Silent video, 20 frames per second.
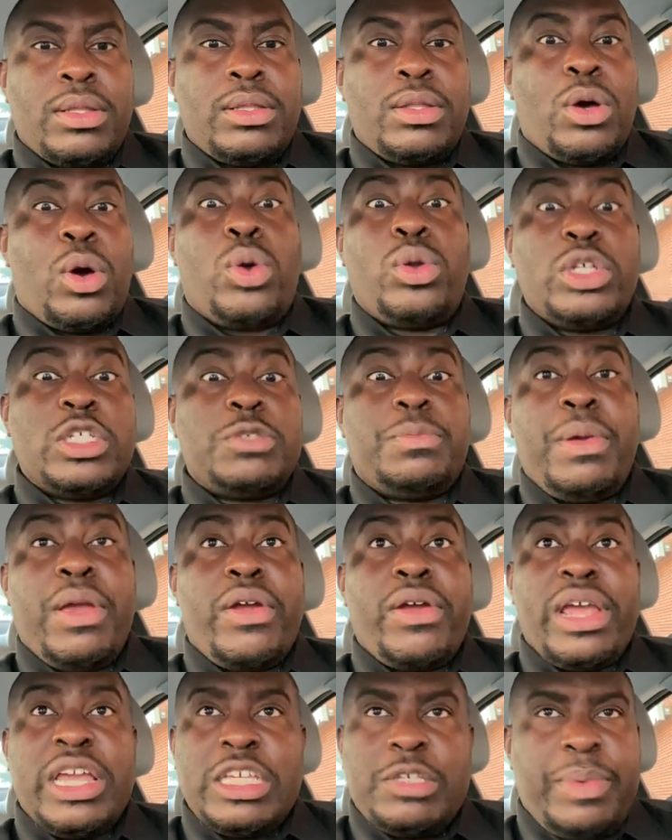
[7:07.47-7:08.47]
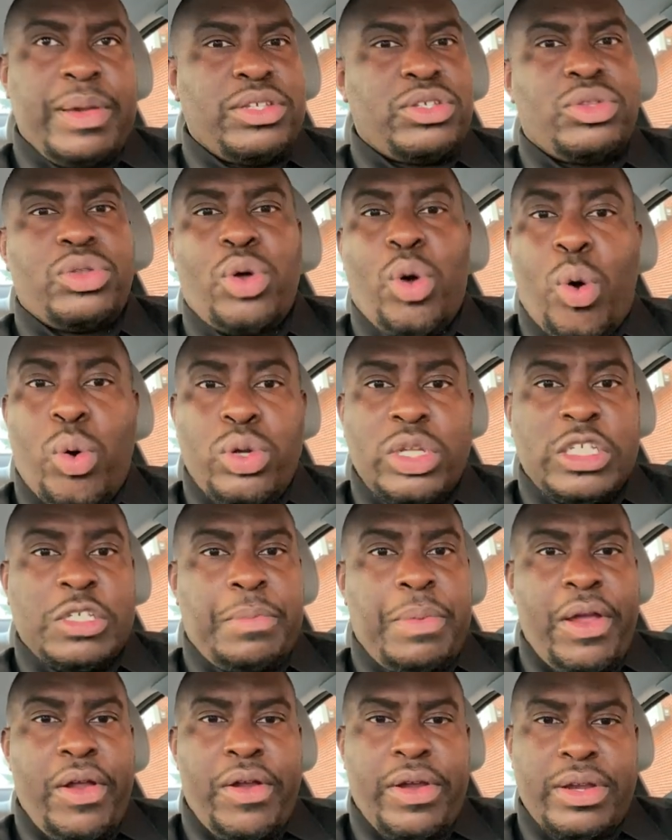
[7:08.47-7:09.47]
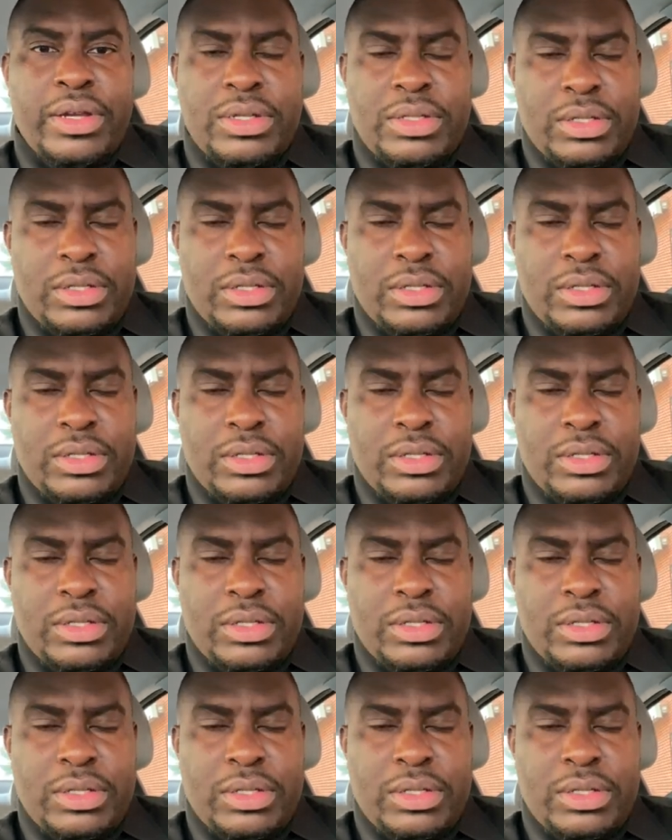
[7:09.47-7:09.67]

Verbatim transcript: The Holy Spirit, he speaks to the Holy Spirit.